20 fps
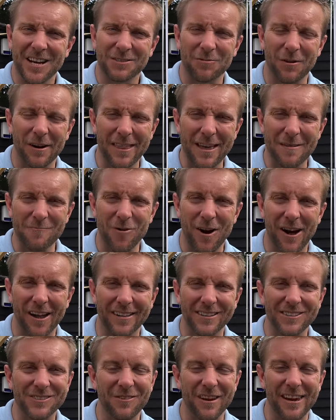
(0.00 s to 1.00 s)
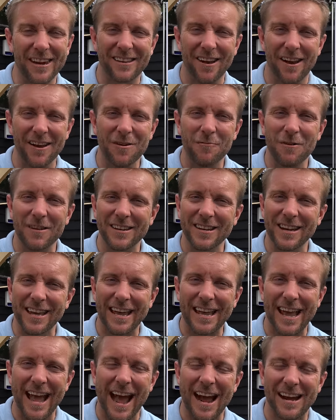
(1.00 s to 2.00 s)
It's one of them ones where you don't know whether to
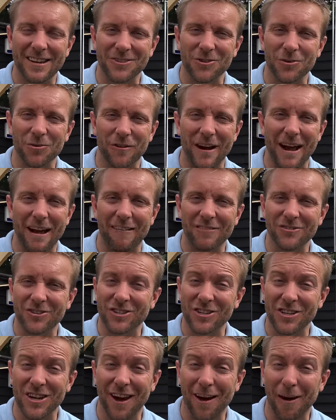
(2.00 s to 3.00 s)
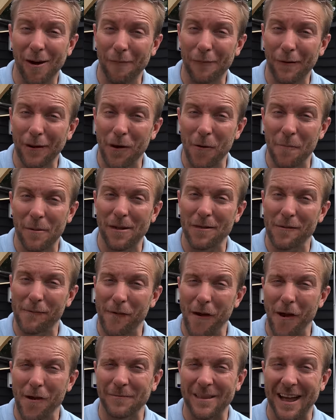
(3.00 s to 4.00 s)
get your hacksaw out and just cut off a little bit of the
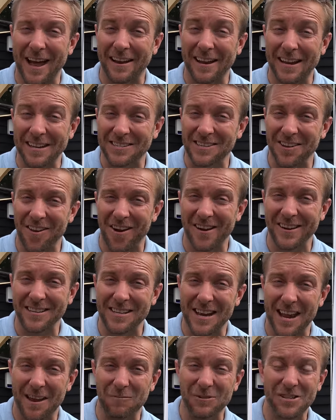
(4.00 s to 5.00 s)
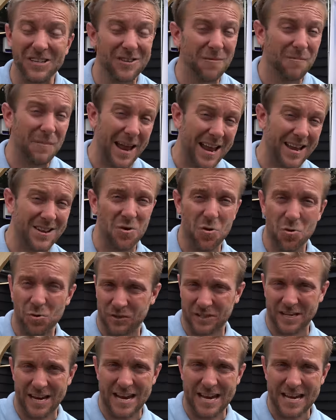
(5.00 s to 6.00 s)
foam down each side, isn't it? Which is a bit
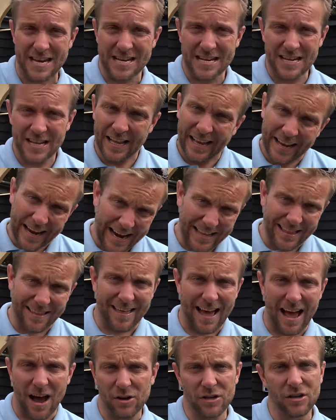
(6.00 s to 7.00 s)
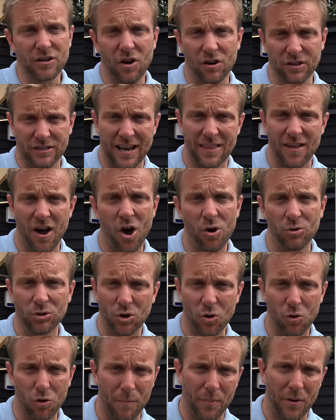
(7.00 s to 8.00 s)
naughty. Either that or you've got to take the whole
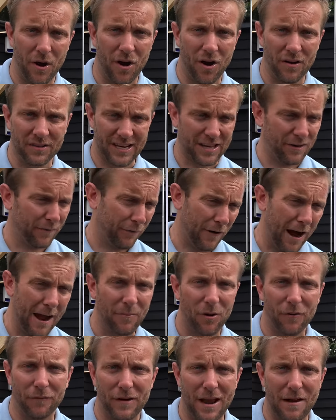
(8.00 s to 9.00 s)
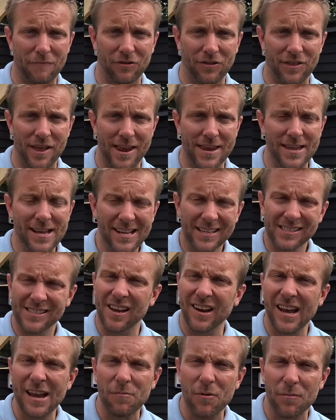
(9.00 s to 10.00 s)
door apart, take the frame off and everything.
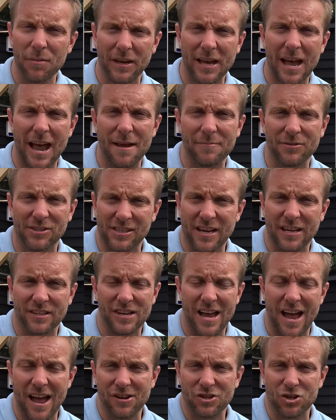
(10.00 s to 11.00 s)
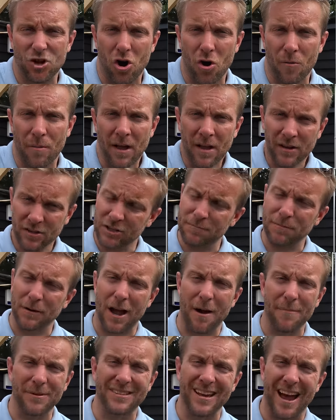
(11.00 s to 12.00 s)
Suddenly what became a six hour job just
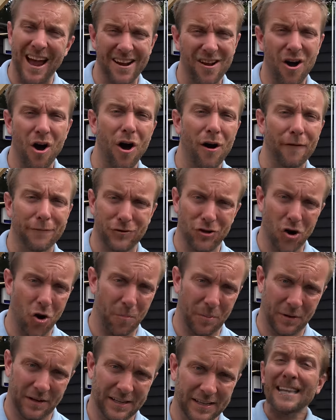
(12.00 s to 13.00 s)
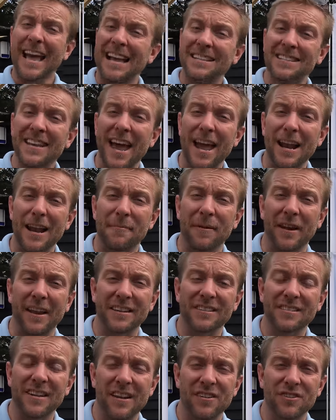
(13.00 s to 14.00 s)
become a day and a half job. Gas Care
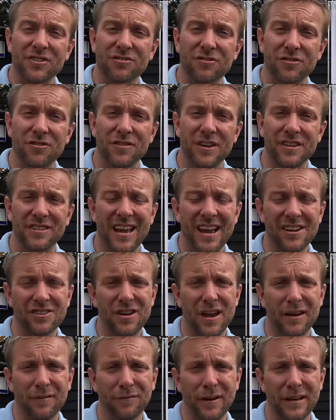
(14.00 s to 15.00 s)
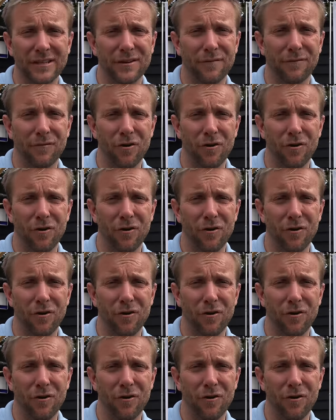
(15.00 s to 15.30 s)
Limited sent us through this hashtag Flexi